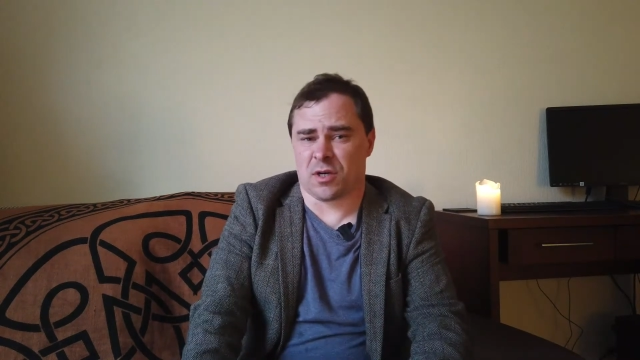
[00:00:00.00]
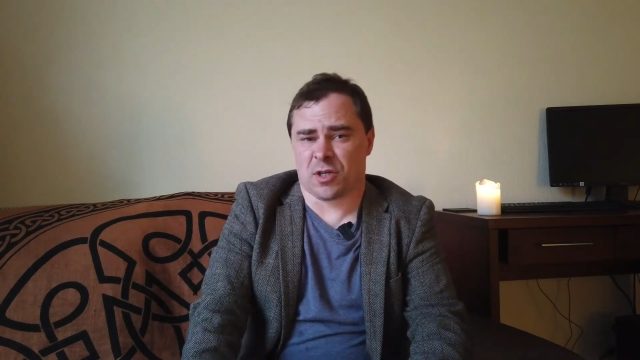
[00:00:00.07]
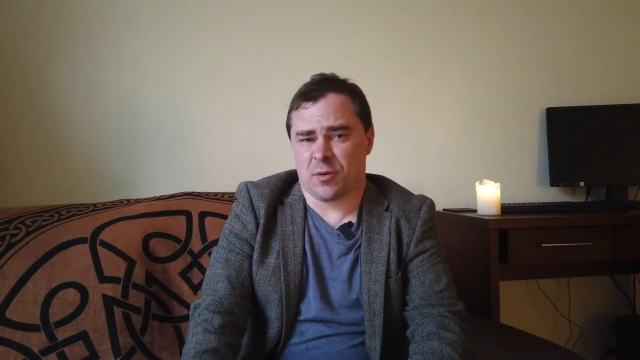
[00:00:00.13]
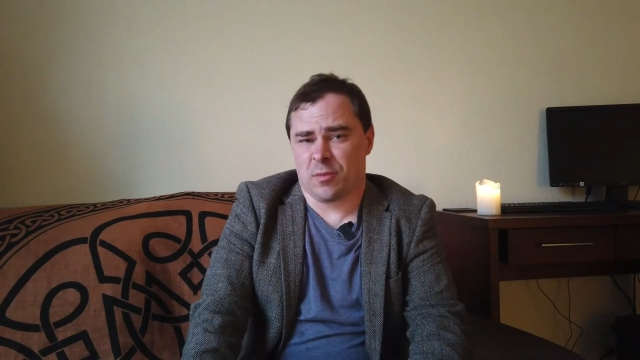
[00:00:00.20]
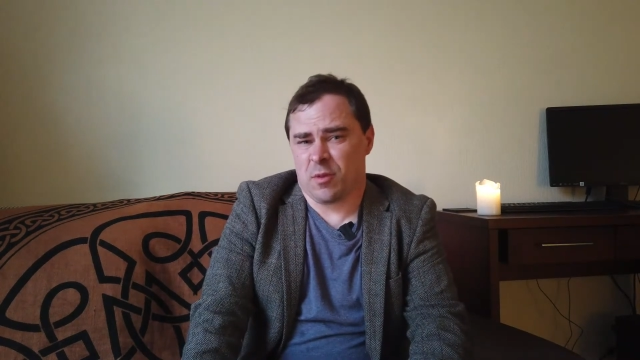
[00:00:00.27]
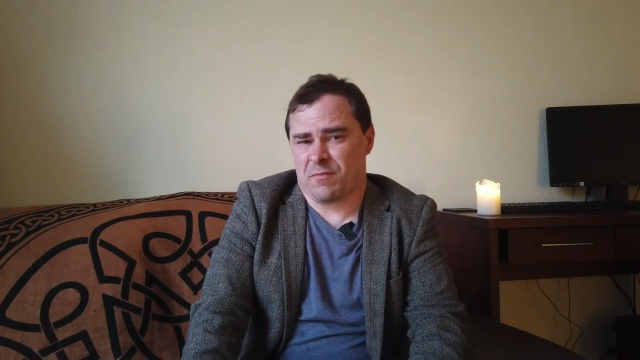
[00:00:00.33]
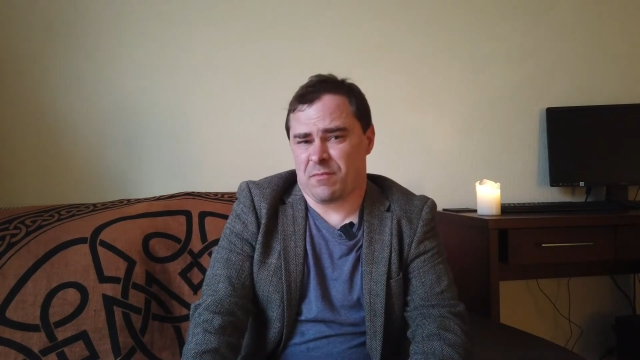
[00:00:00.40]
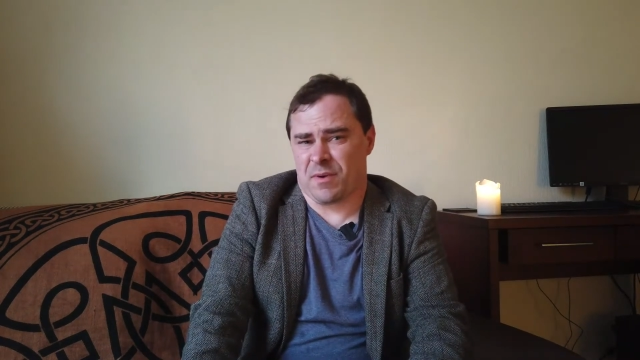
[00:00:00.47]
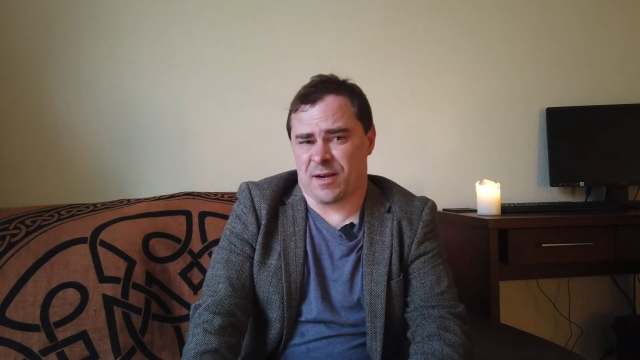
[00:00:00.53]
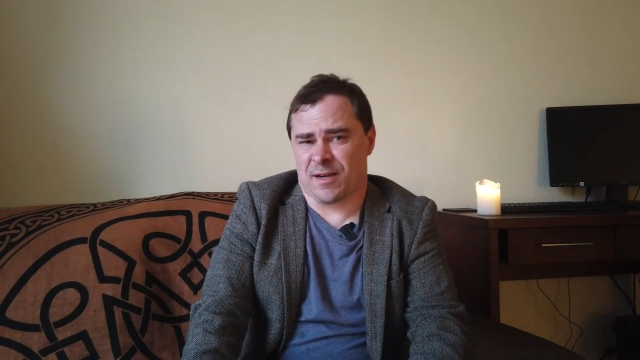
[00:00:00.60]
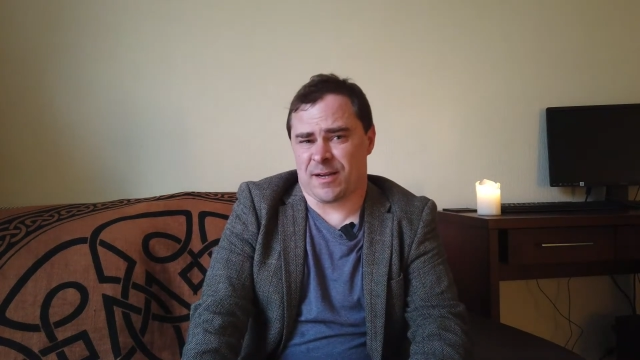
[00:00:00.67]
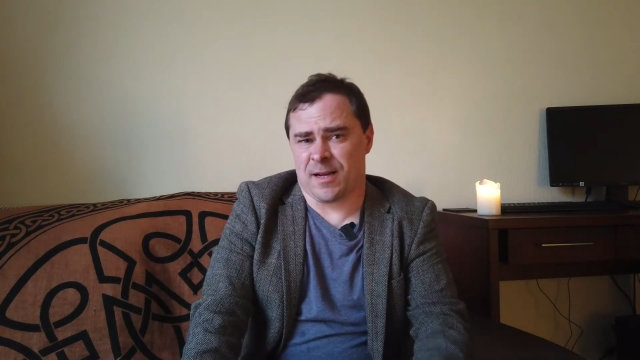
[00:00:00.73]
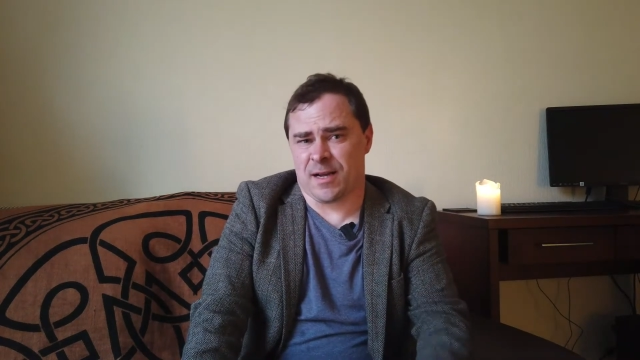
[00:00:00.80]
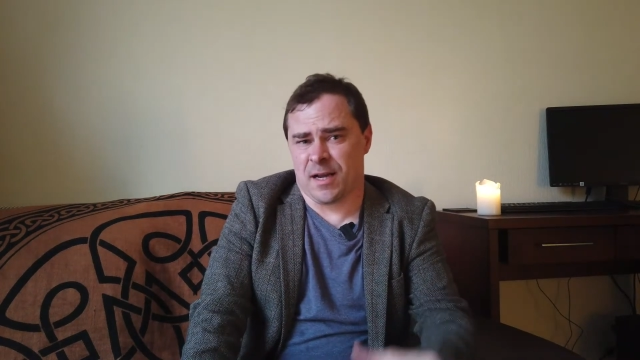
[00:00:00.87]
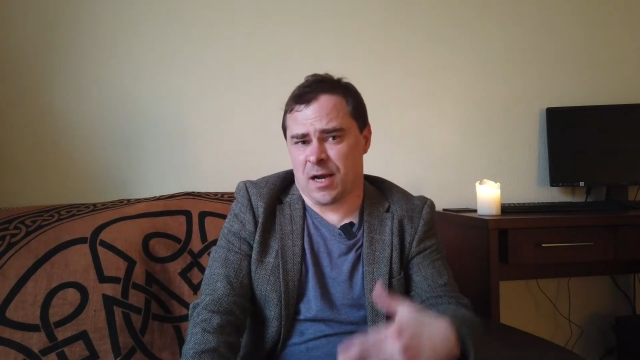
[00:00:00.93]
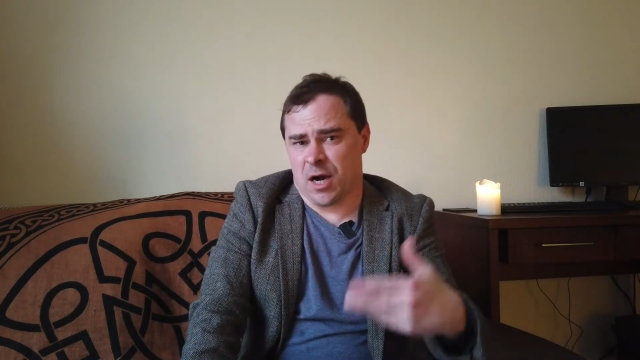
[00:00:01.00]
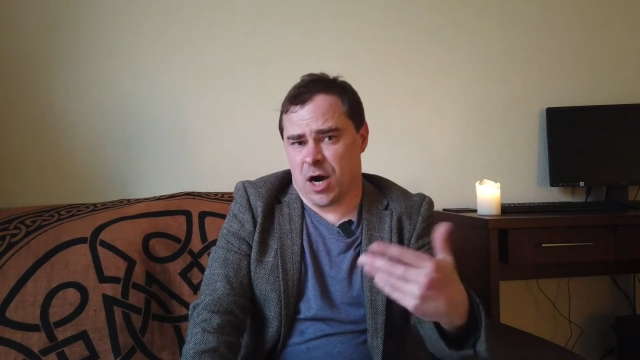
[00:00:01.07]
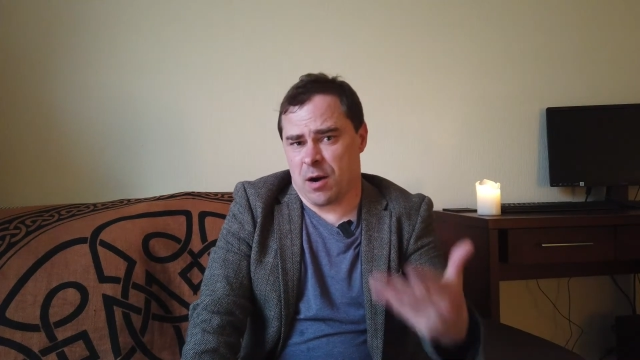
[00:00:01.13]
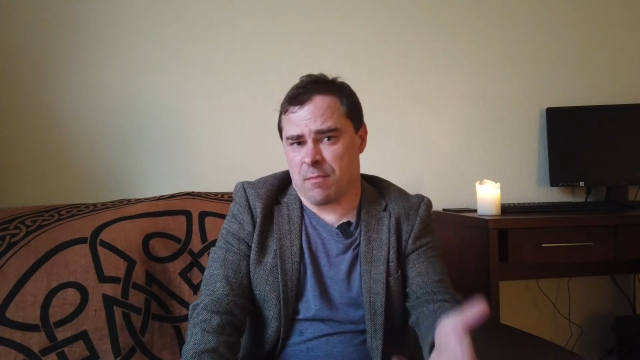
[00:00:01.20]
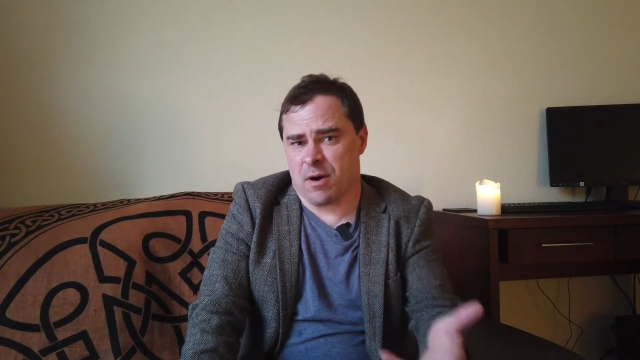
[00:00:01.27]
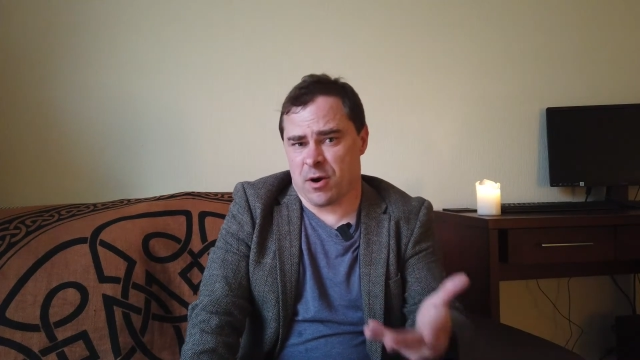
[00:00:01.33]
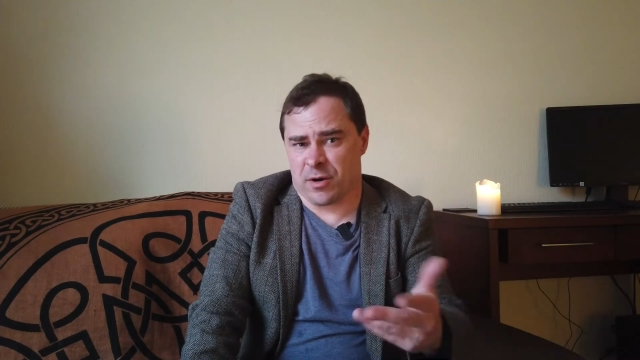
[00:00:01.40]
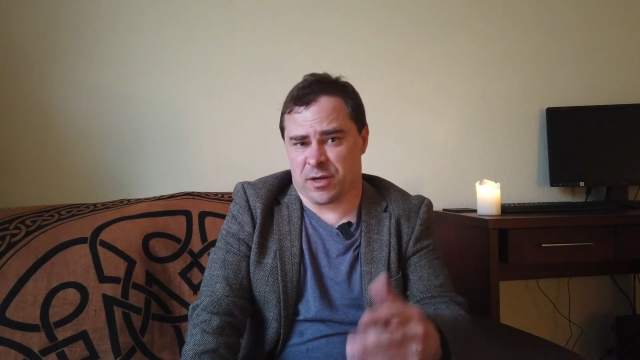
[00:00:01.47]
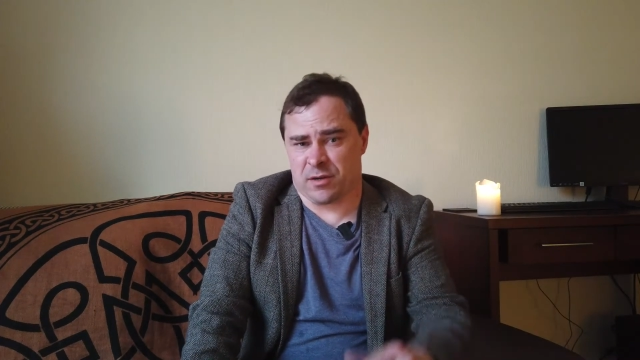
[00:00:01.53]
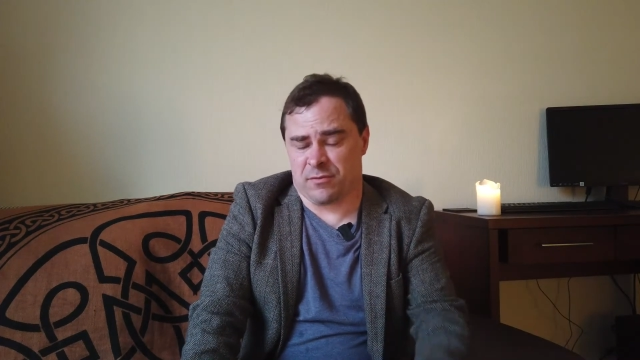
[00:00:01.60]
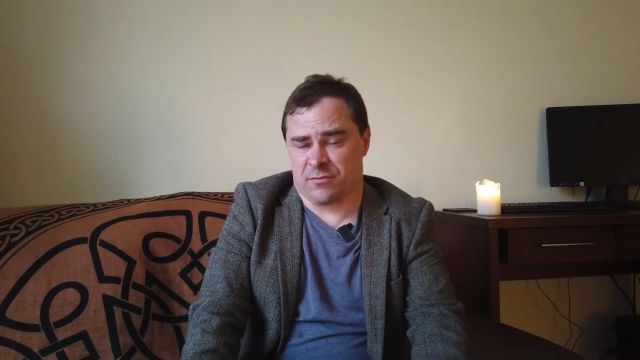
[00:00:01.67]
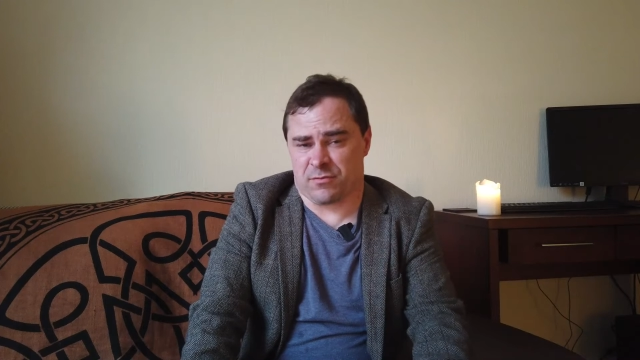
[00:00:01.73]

A couple of my American